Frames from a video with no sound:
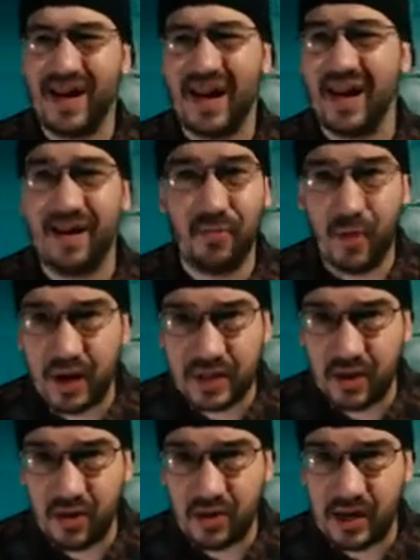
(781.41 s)
It
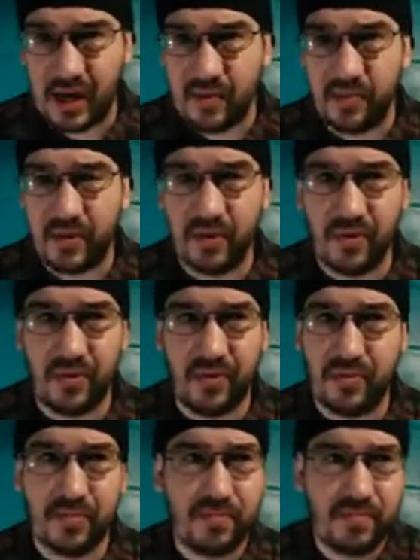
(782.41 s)
wasn't her
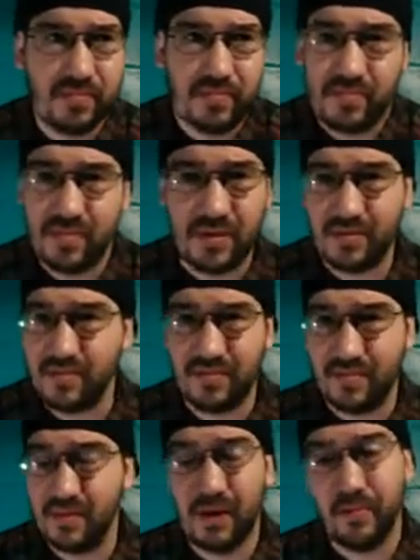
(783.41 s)
debut,
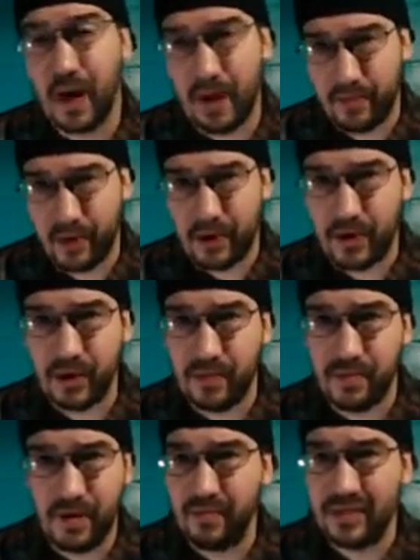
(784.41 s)
in my opinion.
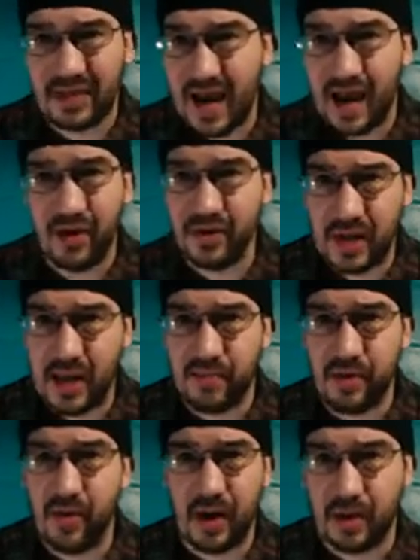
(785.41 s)
It was not her
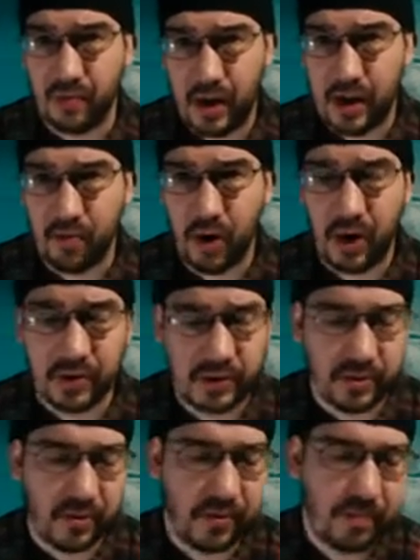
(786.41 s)
debut on the main
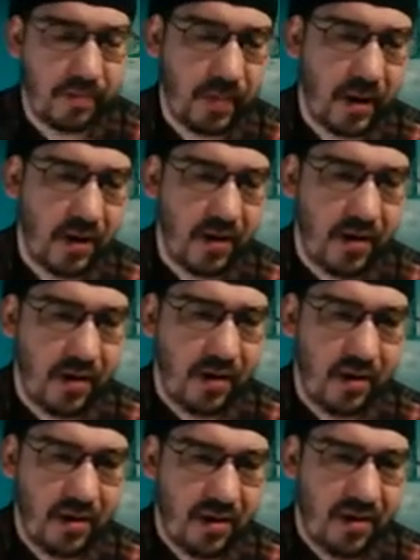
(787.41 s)
roster.
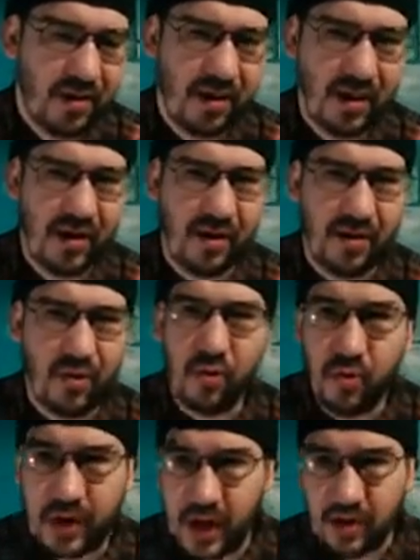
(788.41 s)
And
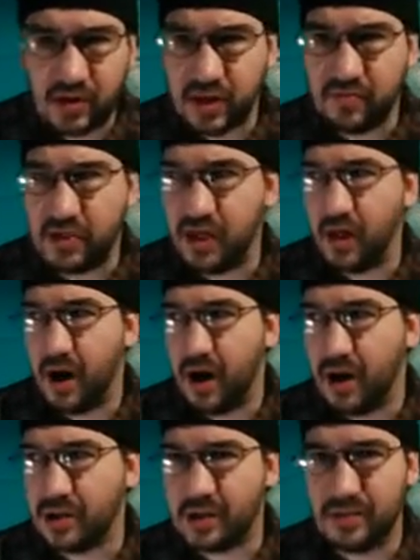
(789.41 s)
who cares if she
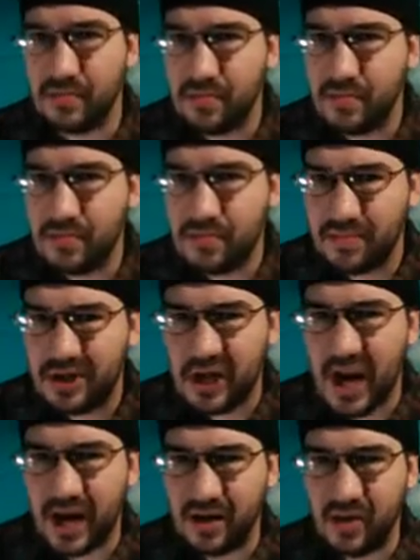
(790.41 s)
lost?
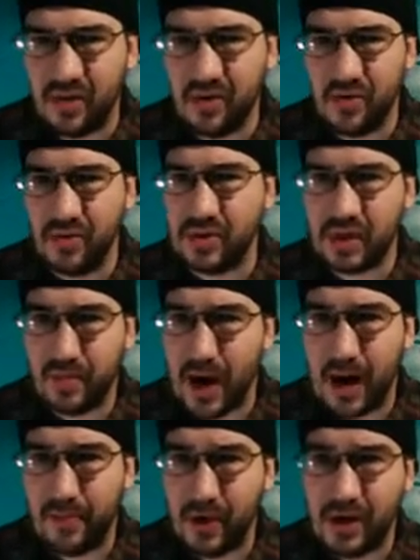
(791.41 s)
She had to lose, in
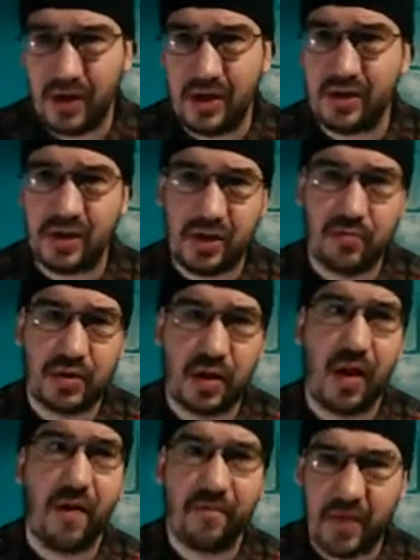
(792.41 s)
my opinion. She
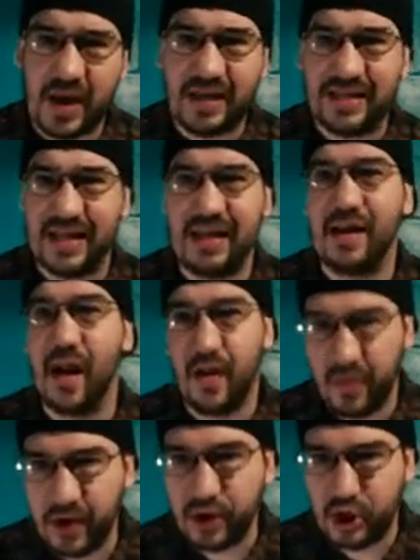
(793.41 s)
was facing
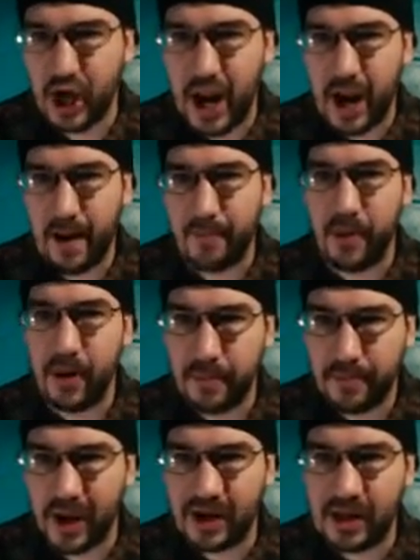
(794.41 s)
the champ,
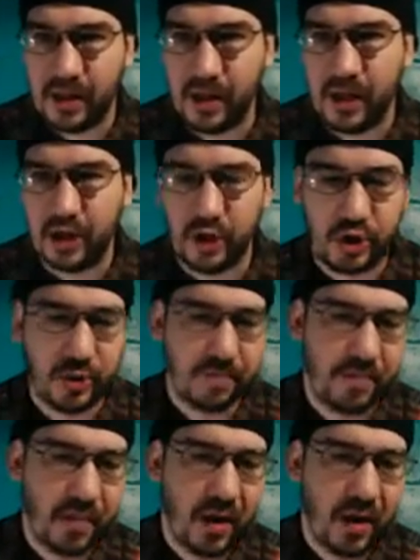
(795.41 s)
Becky Lynch.